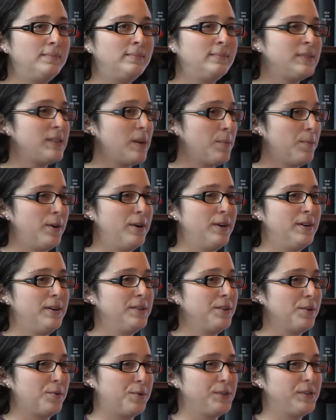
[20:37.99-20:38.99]
somewhere
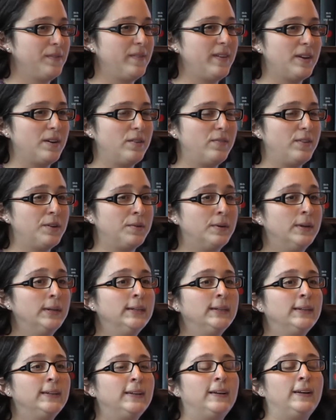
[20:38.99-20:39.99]
in the course of the interview,
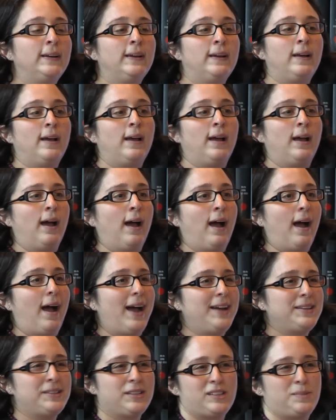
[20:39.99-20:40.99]

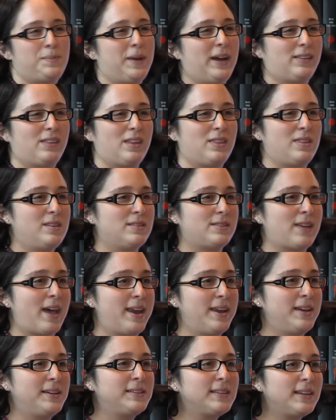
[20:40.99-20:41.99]
I suspect that these
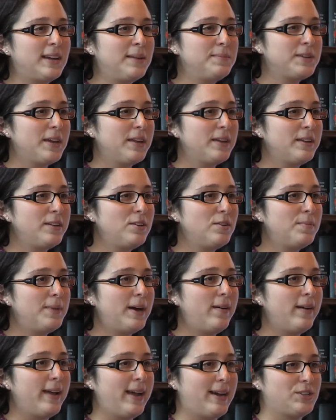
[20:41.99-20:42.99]
headaches that I'm telling you
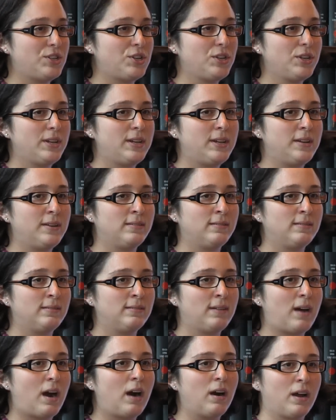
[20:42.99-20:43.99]
about actually
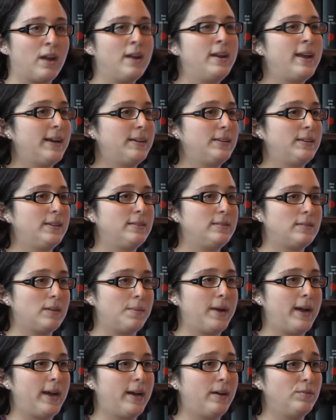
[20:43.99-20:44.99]
are connected
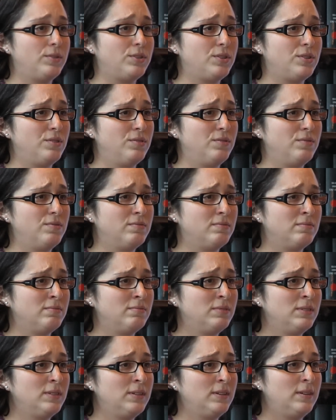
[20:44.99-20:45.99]
somehow to
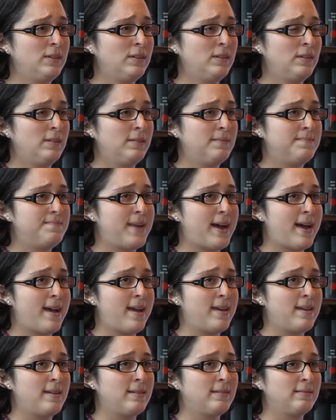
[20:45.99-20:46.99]

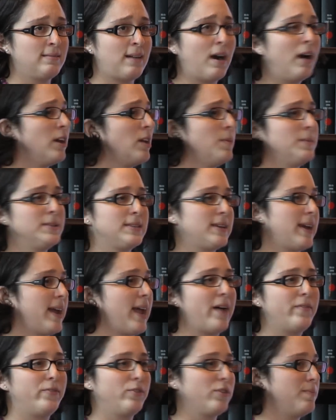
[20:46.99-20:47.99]
my arguments that I
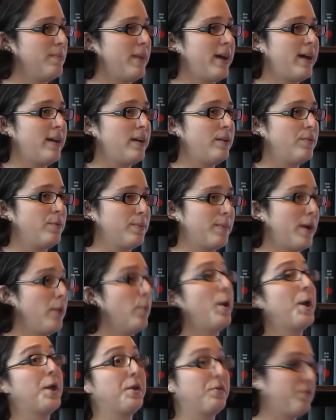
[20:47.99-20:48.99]
have with my
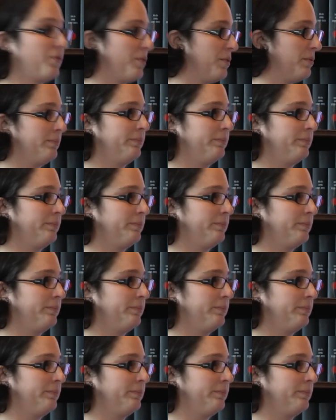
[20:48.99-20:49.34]
wife.